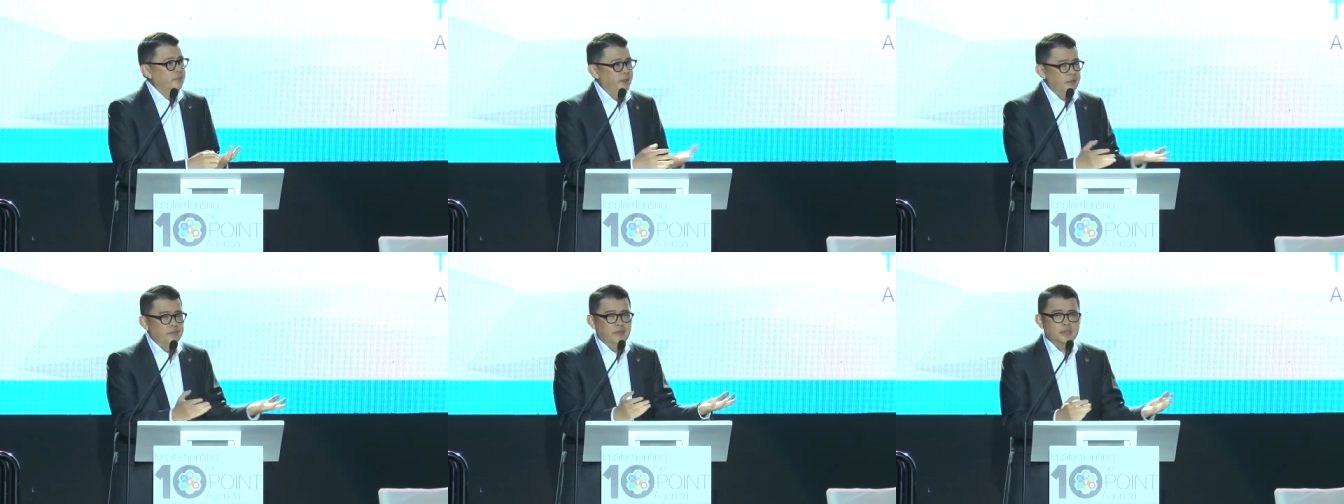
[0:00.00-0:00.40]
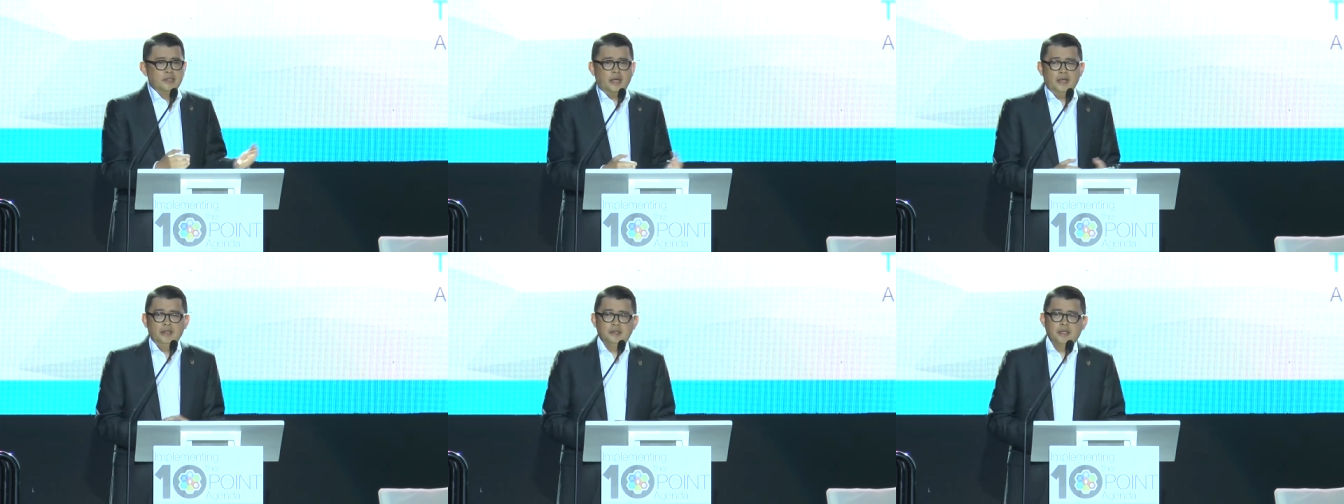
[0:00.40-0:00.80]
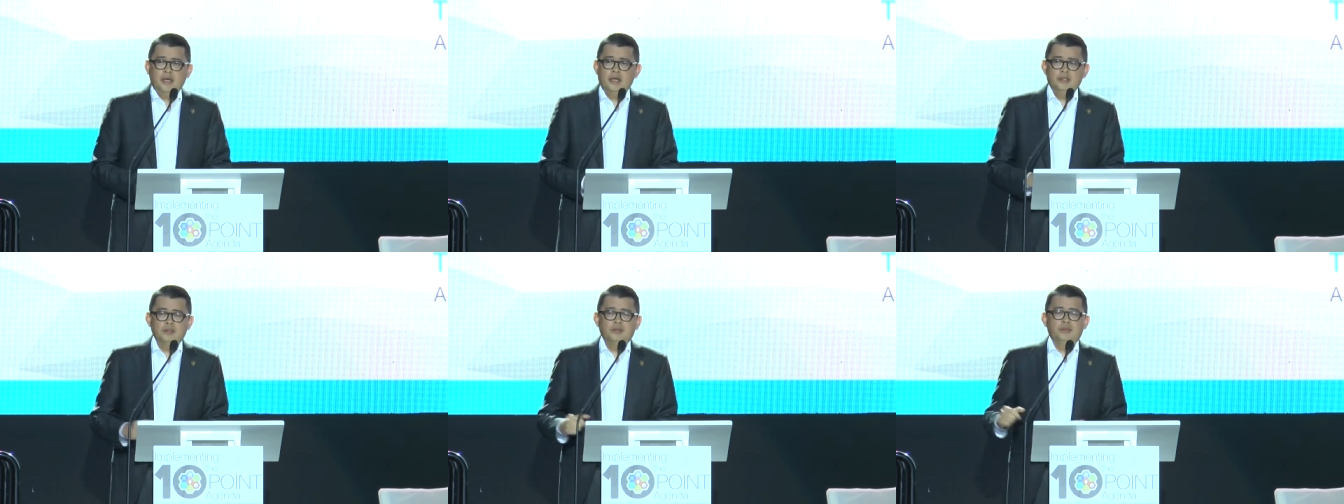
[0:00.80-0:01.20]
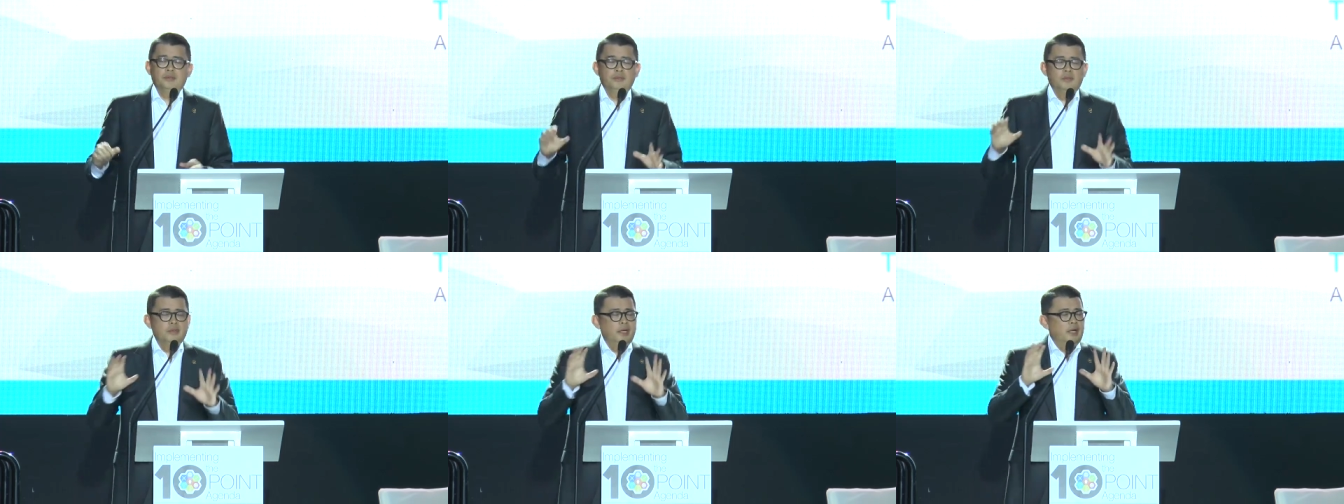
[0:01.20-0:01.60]
Many of the sari-sari
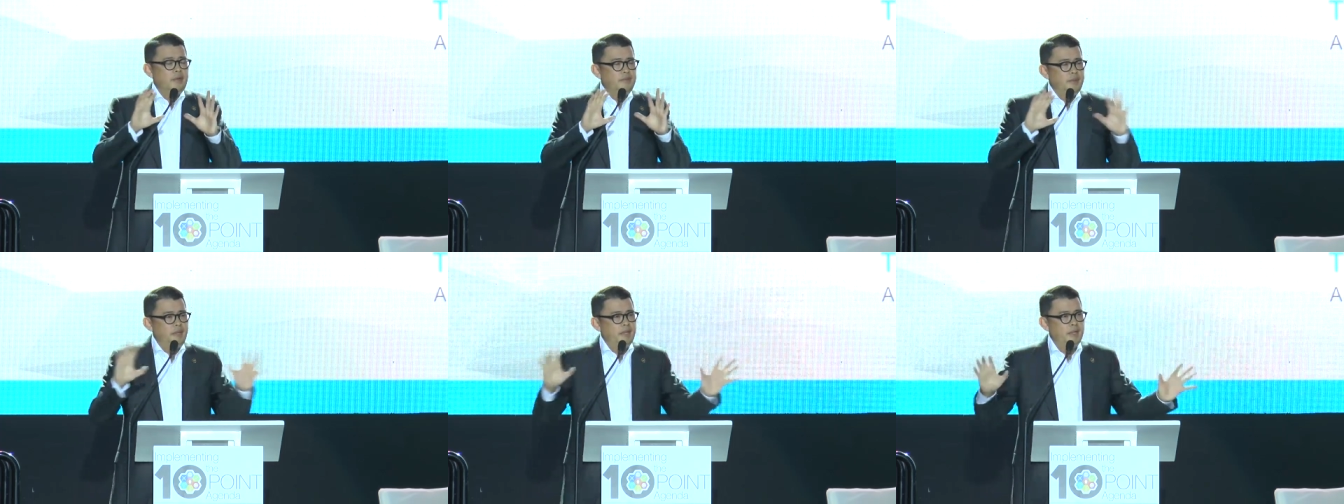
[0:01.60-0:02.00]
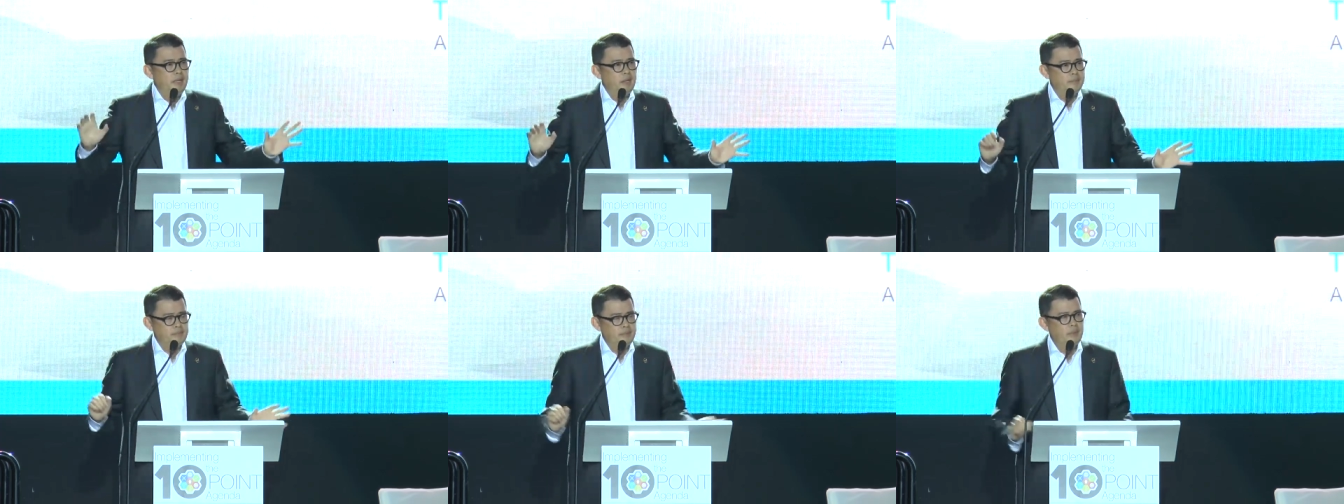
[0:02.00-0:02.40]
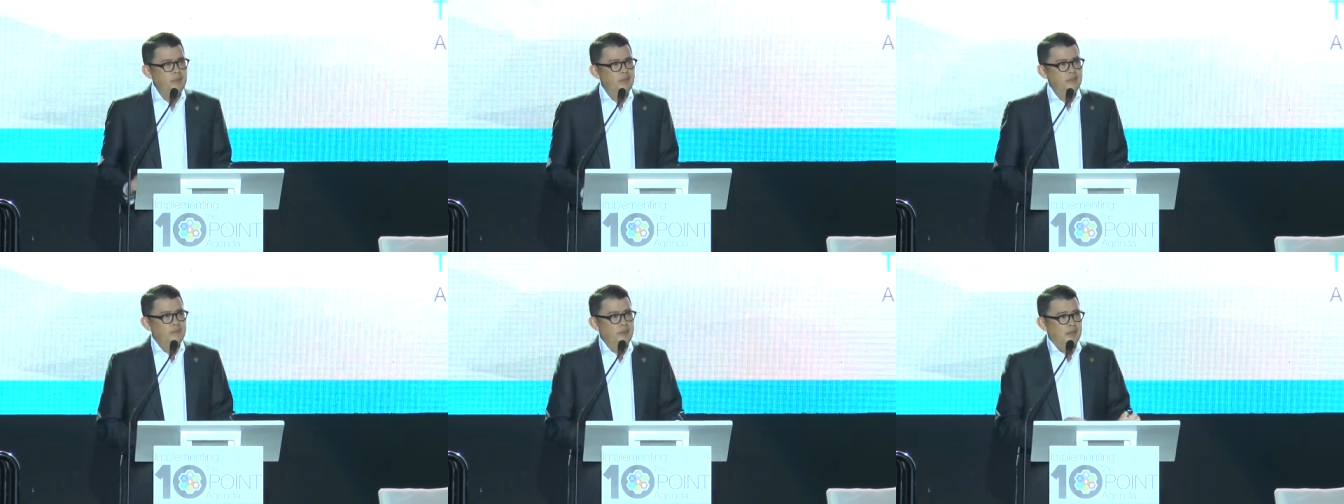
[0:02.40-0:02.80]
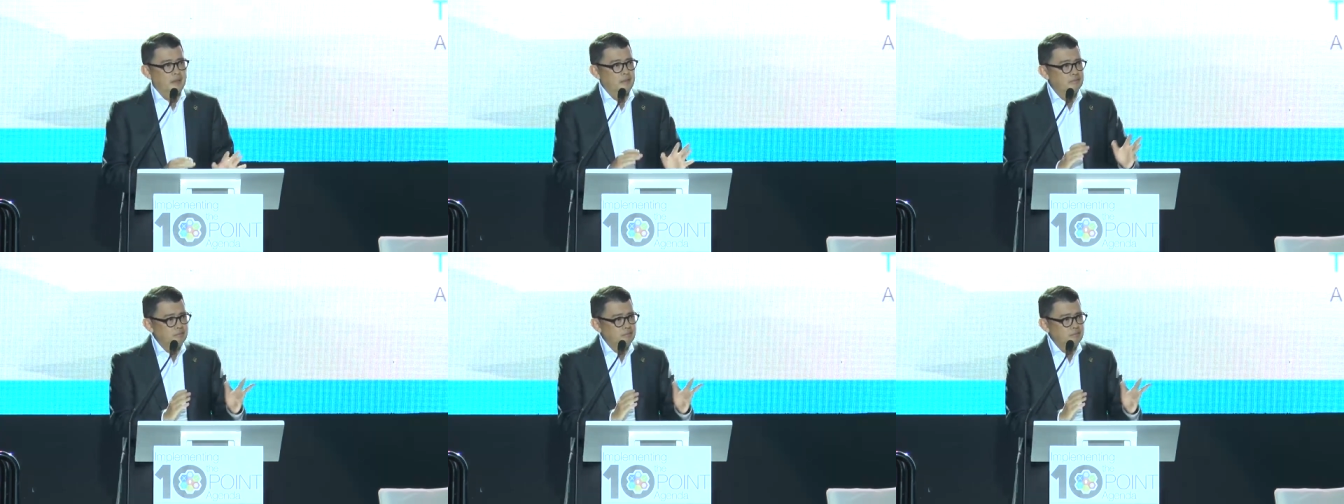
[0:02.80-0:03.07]
stores, they are being helped by